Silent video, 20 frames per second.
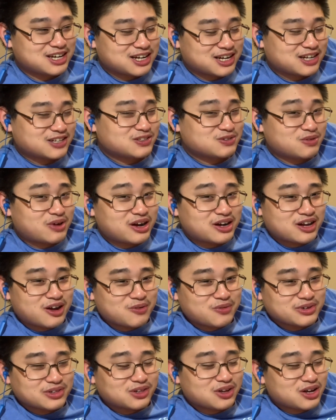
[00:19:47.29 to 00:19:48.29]
Because right now
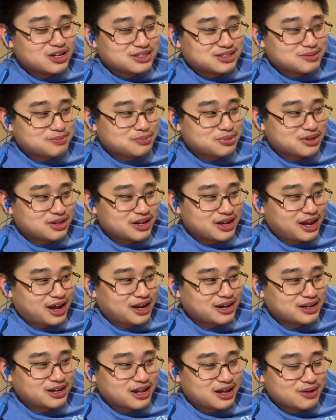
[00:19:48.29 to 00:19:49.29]
we lost a
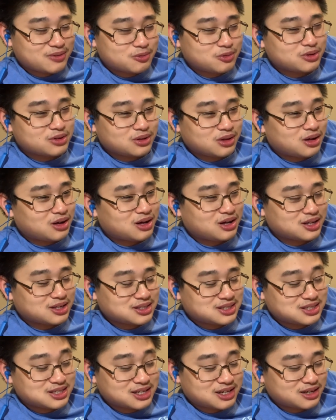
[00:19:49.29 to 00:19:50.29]
plane and we
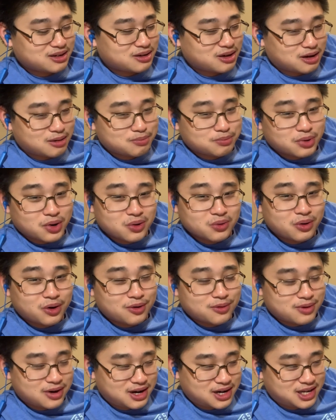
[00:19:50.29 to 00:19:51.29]
lost a boat
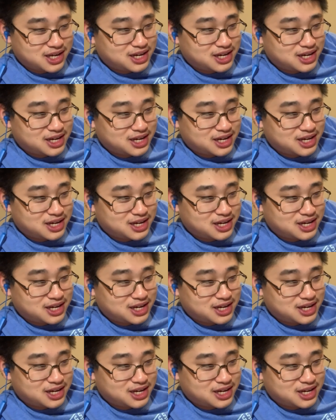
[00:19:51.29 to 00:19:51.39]
already,